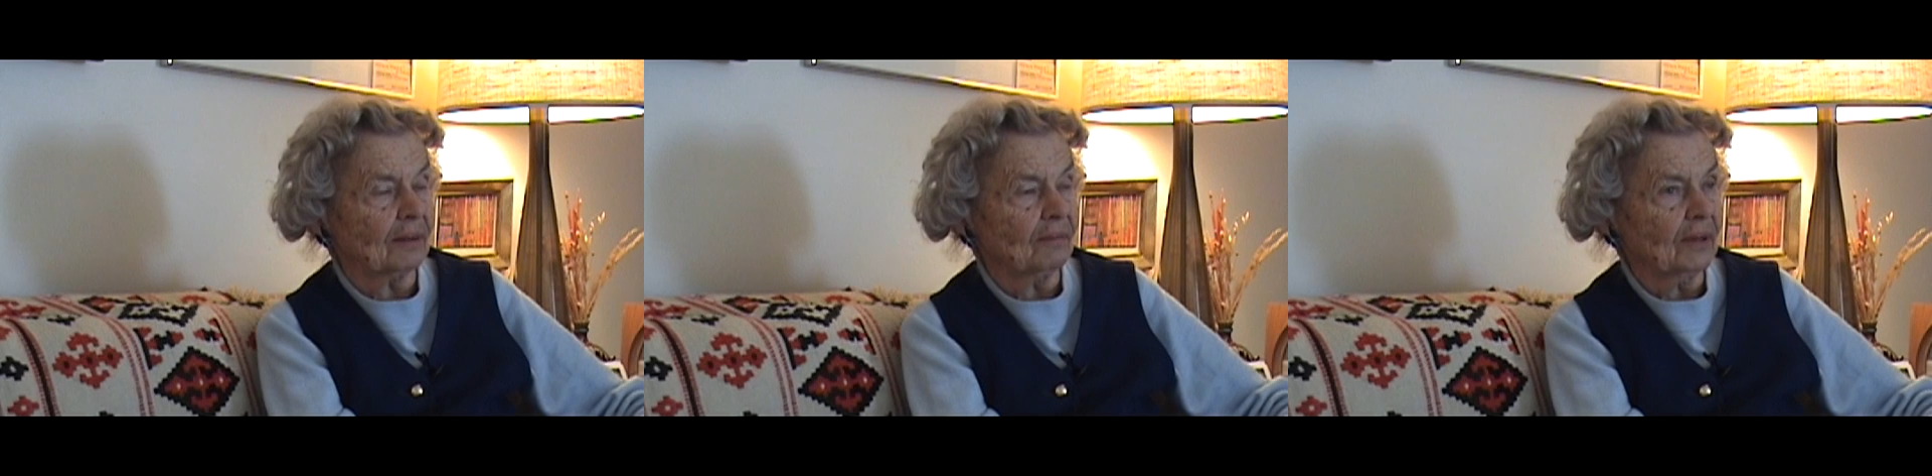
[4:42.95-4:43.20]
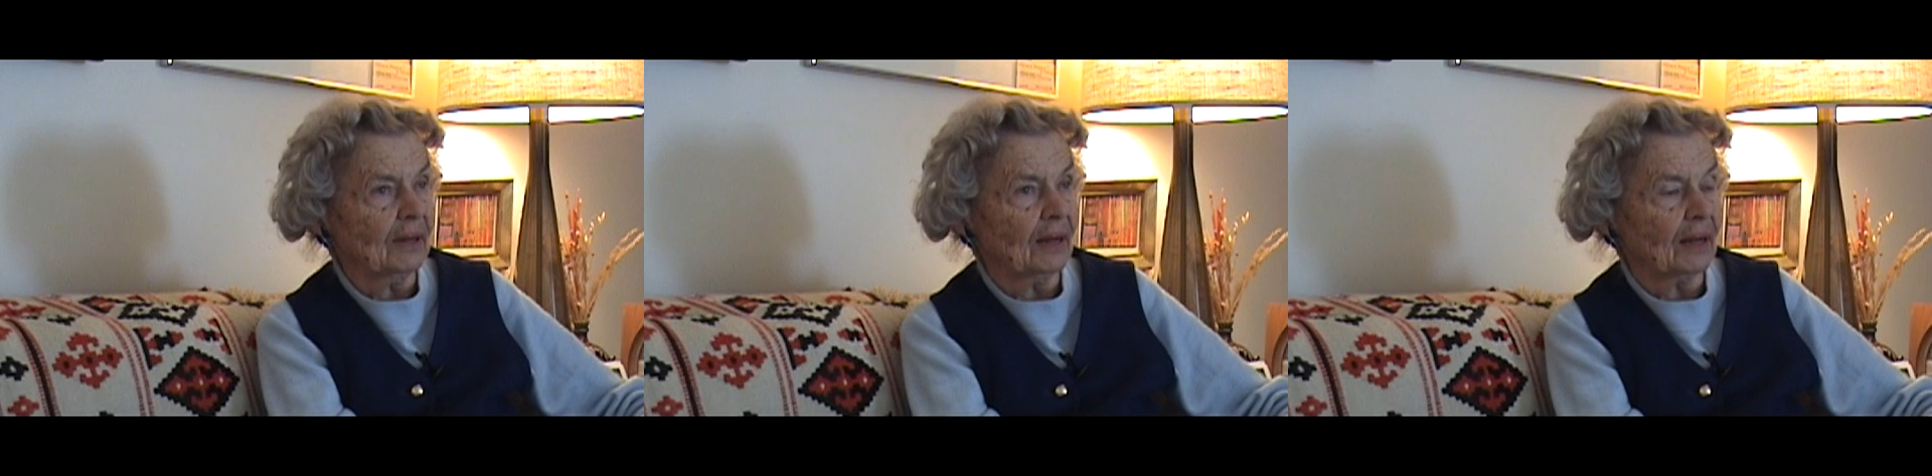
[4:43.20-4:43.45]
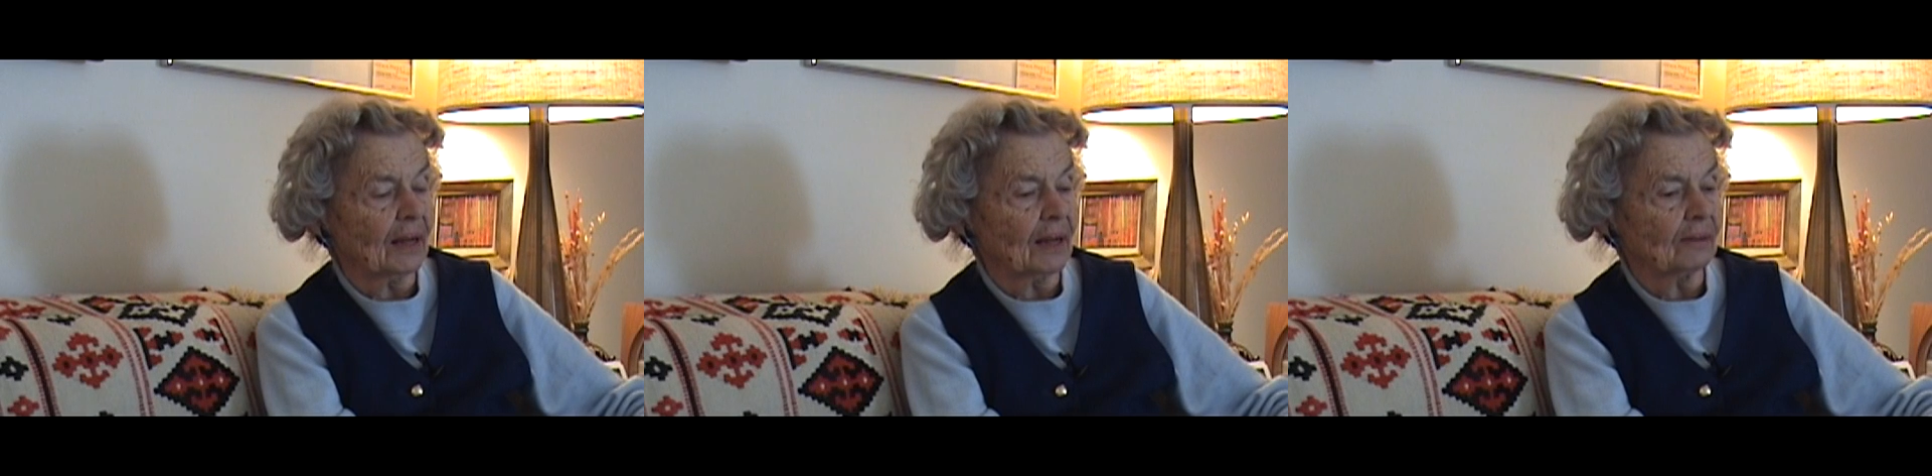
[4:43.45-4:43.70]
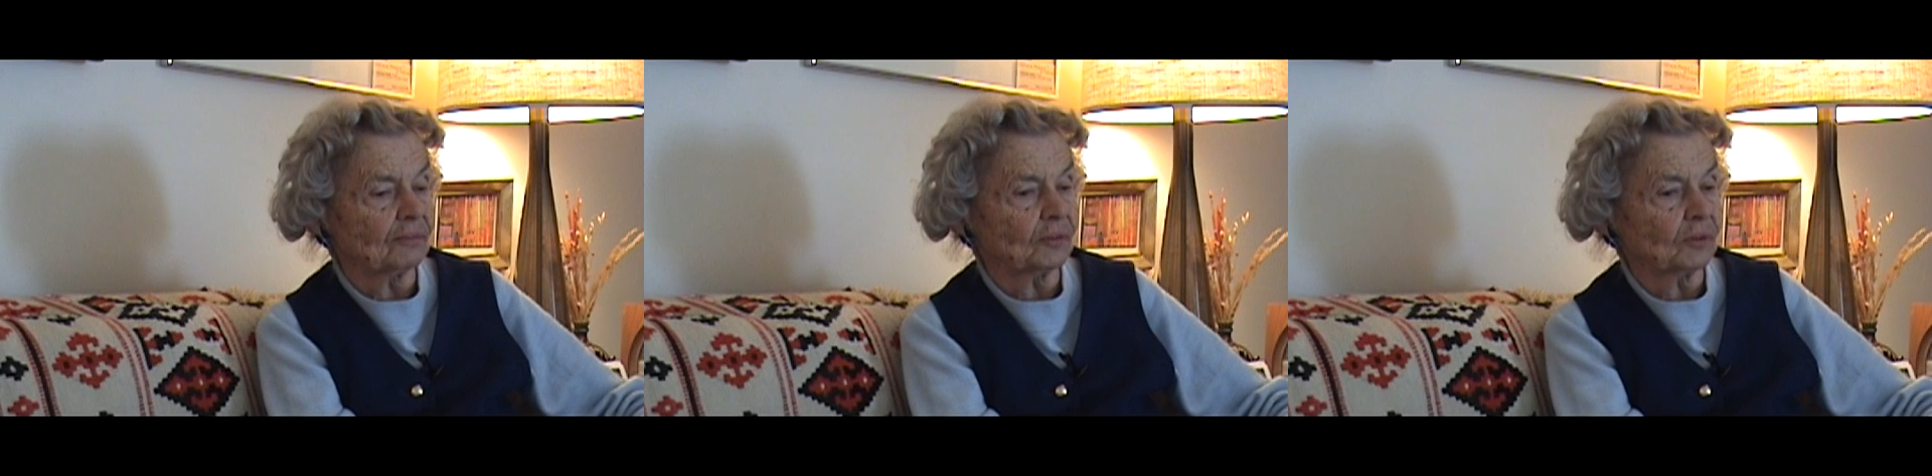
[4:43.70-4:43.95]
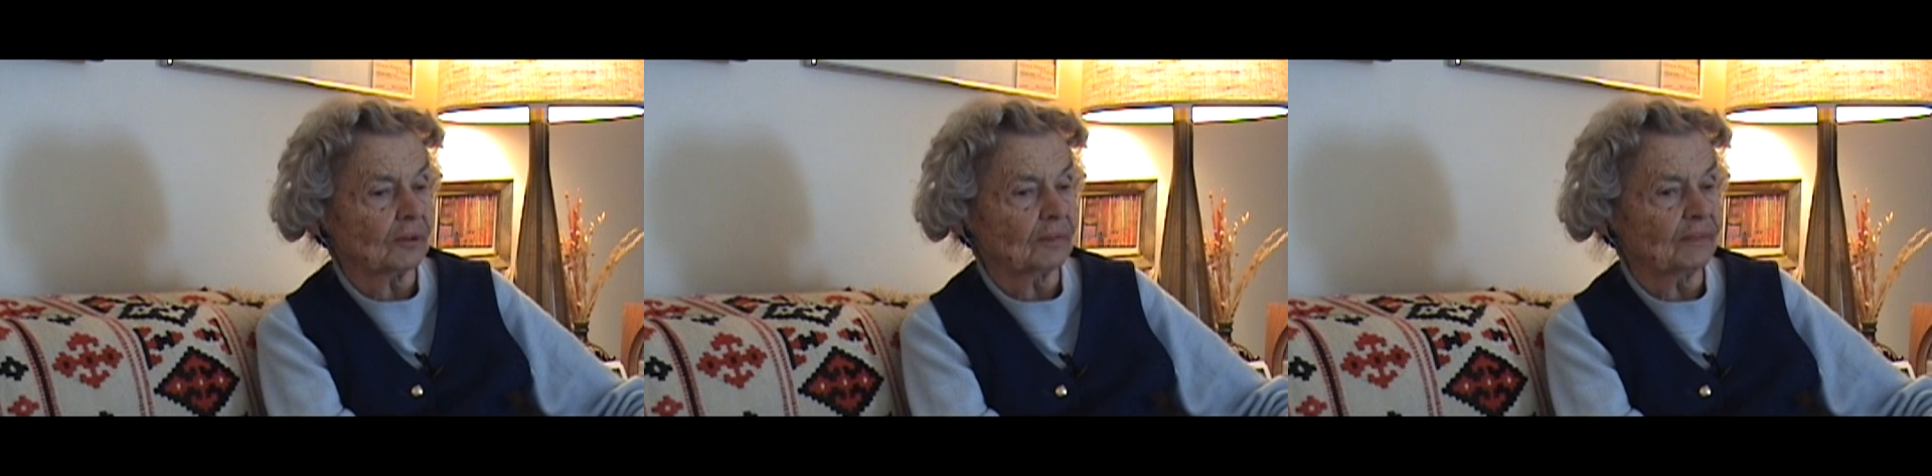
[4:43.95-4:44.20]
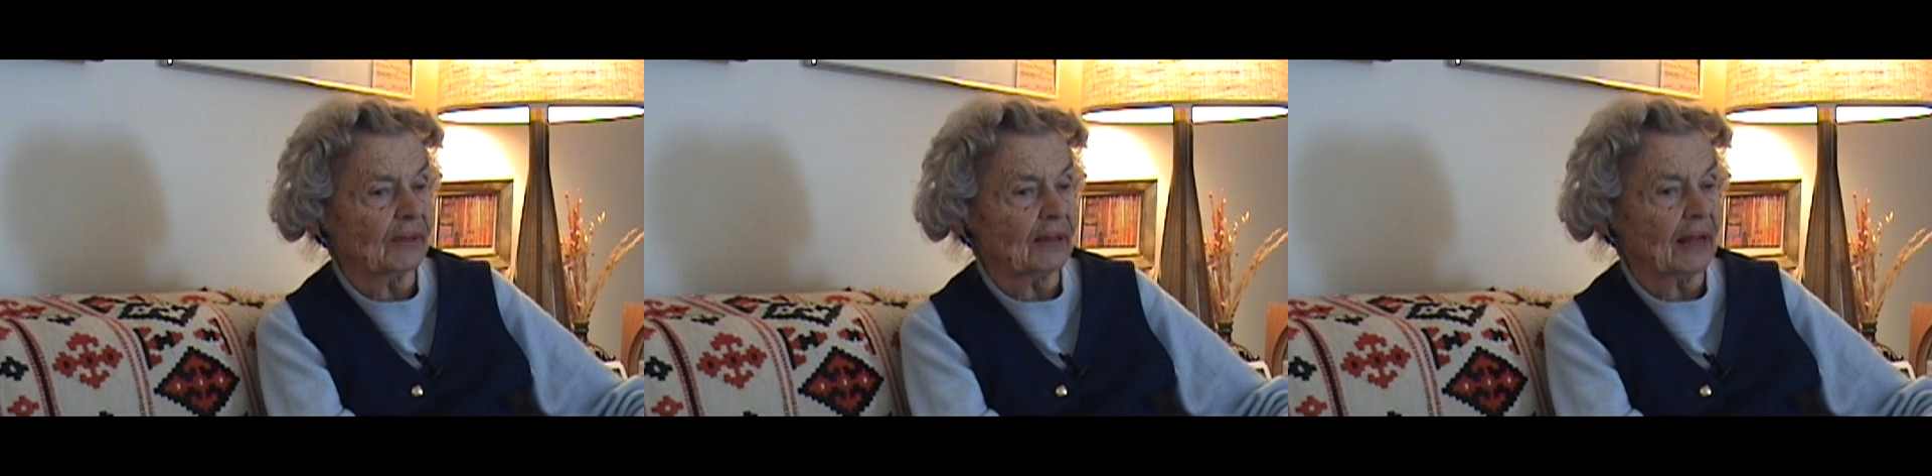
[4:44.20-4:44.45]
given uh, for
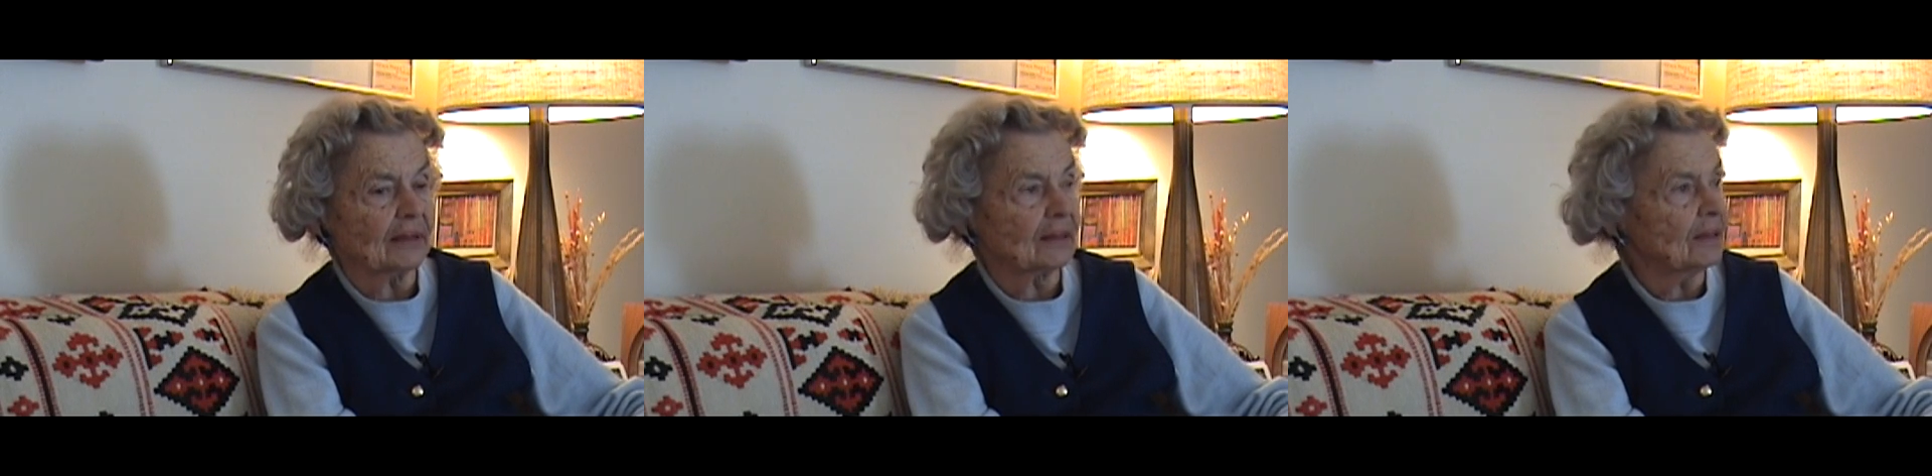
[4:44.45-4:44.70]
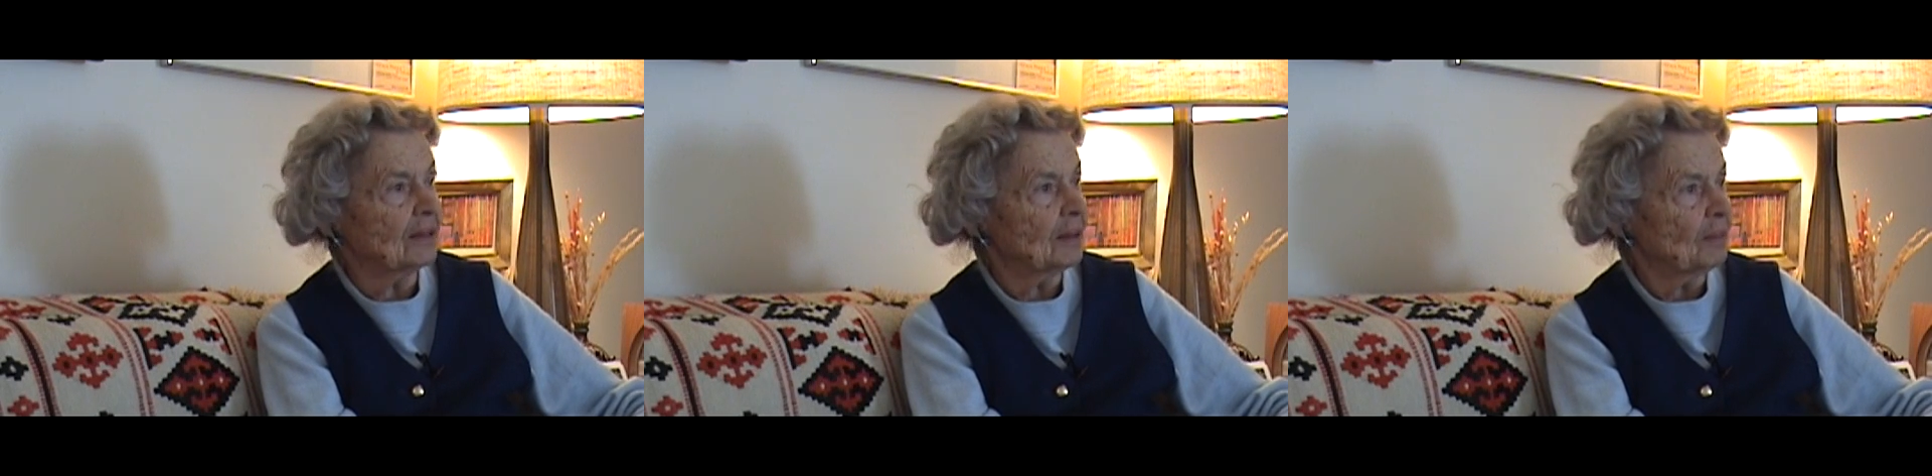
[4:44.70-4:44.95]
Latin